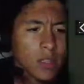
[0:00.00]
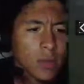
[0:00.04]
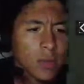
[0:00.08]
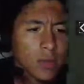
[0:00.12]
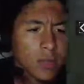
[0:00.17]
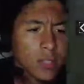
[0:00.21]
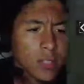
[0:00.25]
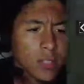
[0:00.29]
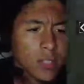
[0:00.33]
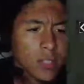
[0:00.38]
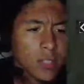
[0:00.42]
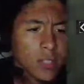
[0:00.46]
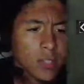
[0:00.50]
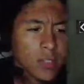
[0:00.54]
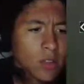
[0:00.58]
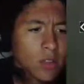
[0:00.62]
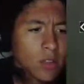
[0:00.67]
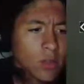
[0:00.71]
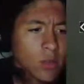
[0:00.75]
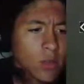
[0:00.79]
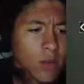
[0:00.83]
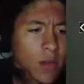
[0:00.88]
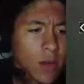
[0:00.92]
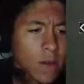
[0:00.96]
You received a
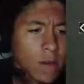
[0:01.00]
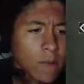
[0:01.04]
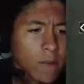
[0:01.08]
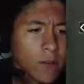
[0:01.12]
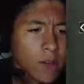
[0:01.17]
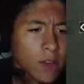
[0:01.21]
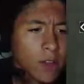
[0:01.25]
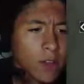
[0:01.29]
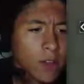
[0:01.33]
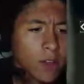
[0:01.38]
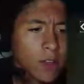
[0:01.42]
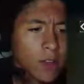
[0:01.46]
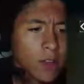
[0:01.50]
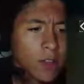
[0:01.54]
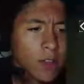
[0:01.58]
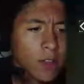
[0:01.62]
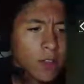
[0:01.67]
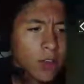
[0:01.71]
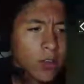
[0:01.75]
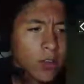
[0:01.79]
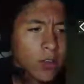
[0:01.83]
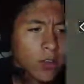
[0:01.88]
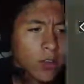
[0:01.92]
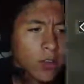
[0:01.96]
new outfit.
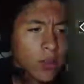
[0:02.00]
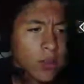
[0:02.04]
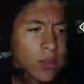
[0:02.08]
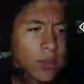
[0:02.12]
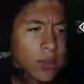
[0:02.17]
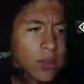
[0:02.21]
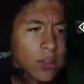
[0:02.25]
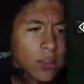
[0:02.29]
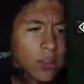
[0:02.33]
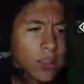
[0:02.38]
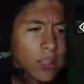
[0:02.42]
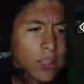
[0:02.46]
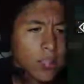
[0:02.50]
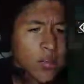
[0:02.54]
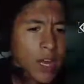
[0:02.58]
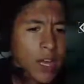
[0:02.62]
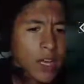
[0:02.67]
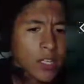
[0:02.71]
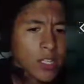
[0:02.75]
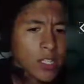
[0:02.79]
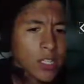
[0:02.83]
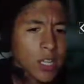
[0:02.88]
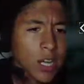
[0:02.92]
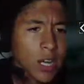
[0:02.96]
Go to the player
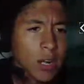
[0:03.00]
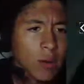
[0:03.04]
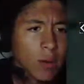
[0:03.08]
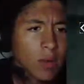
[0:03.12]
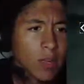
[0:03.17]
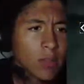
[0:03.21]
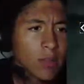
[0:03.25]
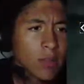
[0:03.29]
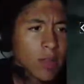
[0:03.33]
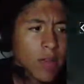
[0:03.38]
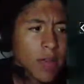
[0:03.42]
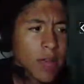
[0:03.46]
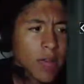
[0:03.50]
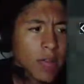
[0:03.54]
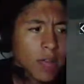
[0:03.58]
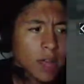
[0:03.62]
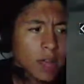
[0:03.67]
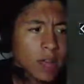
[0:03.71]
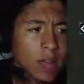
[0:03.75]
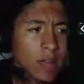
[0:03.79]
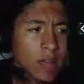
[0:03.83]
stash. How do I do that?